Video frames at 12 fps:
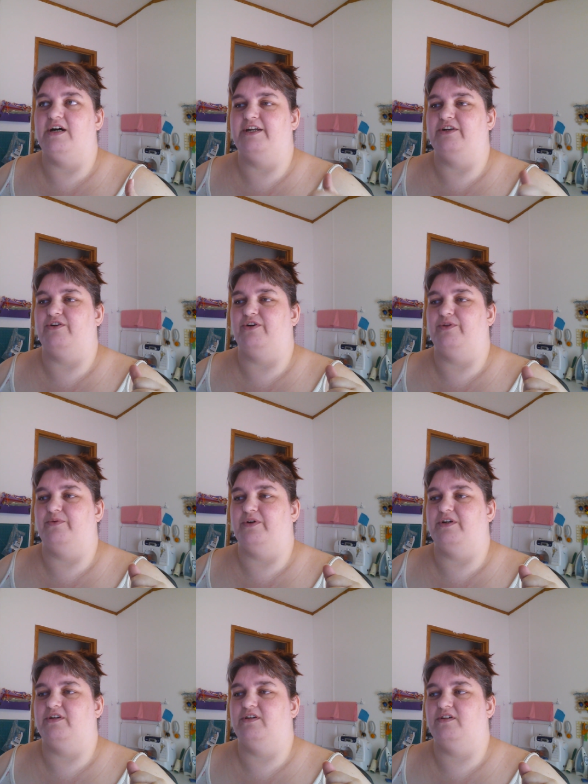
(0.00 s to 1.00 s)
I don't know the
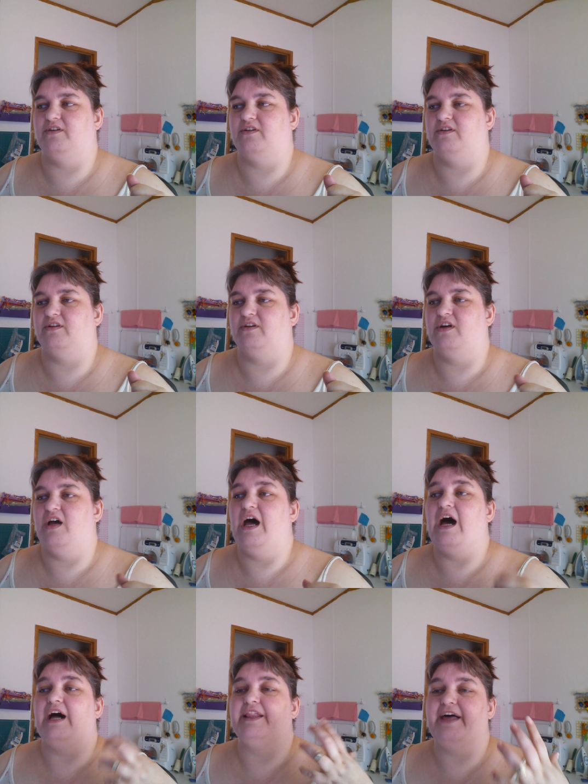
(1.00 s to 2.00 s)
word.
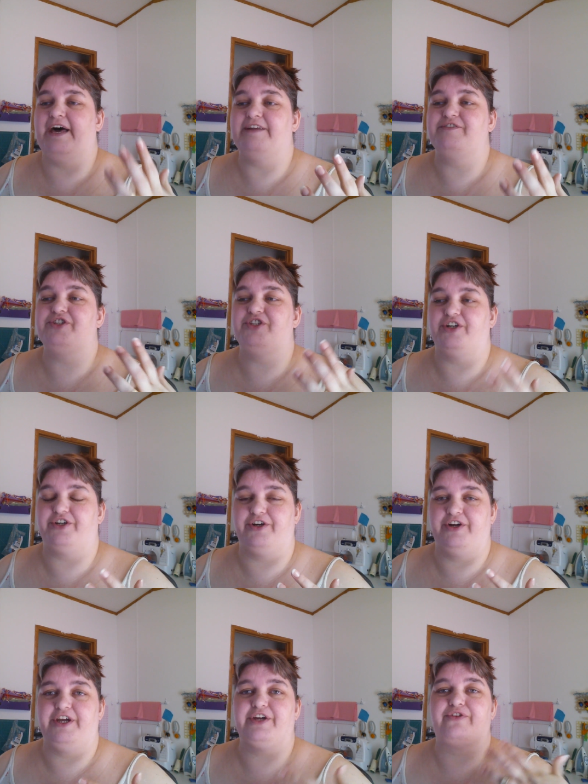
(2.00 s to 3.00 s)
A lot of
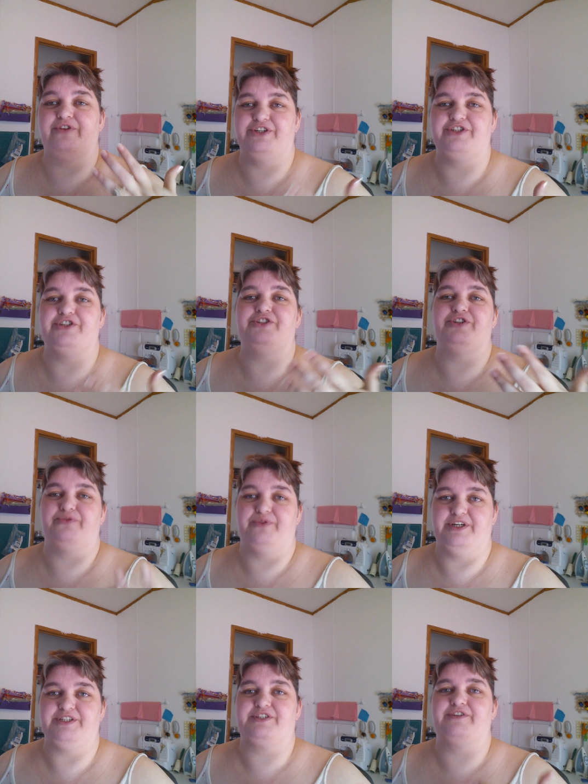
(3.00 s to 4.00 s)
sugar increases your
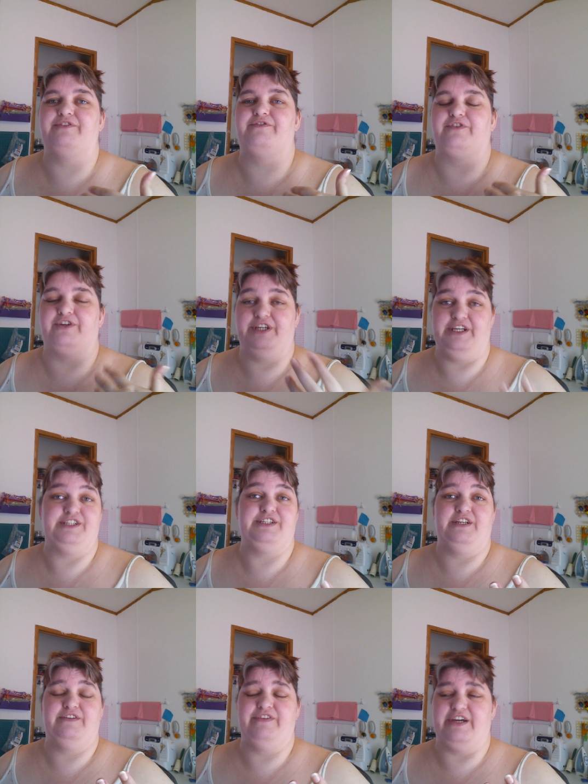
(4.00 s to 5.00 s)
risk for
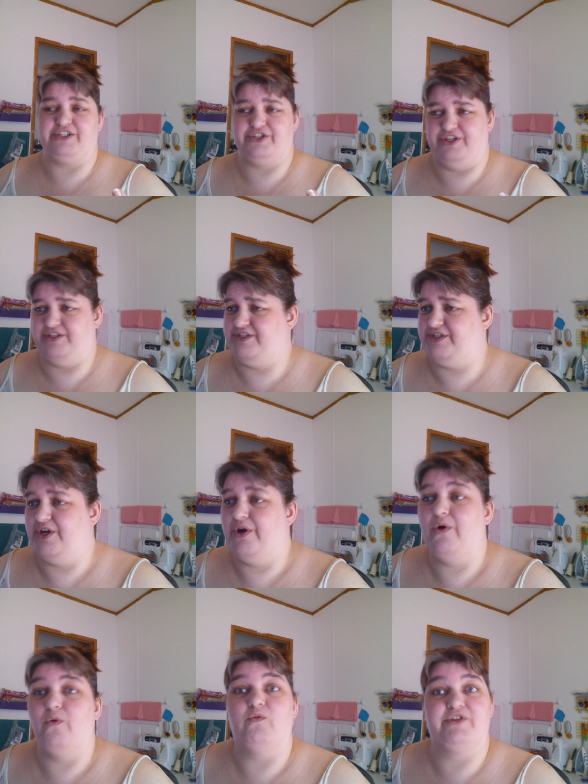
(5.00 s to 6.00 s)
yeast infections,
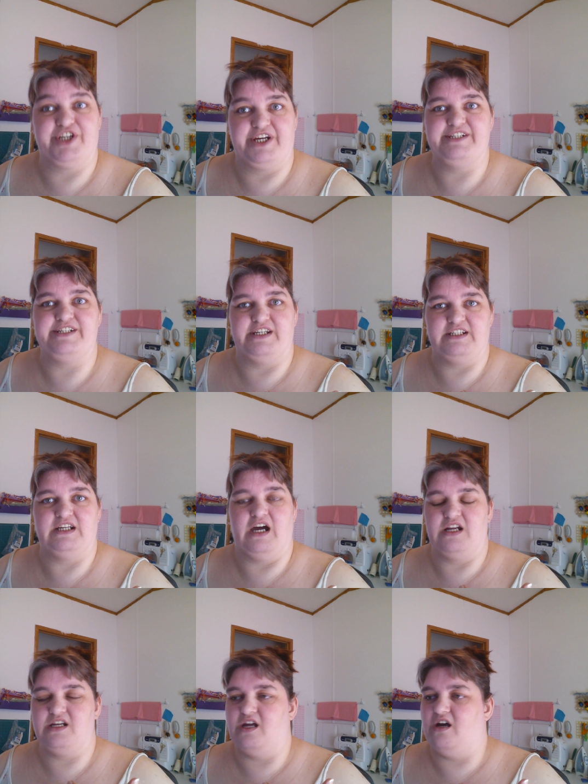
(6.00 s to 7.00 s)
which I did
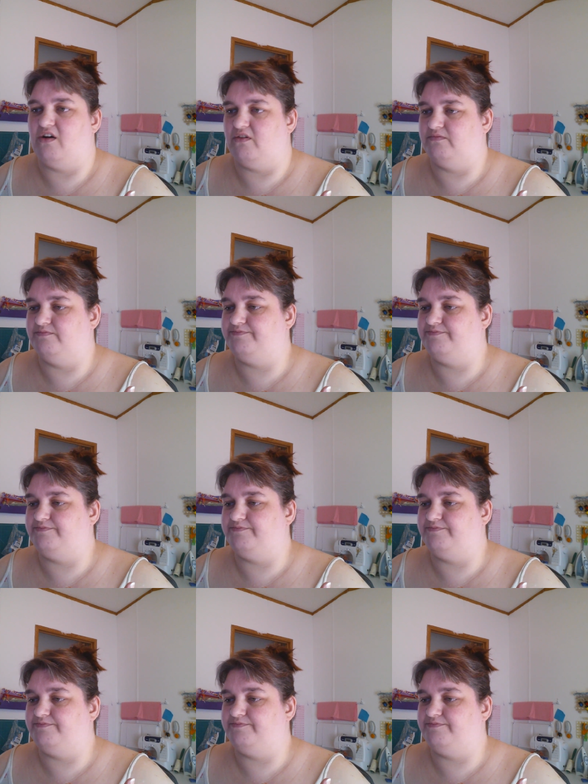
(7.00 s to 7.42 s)
not know.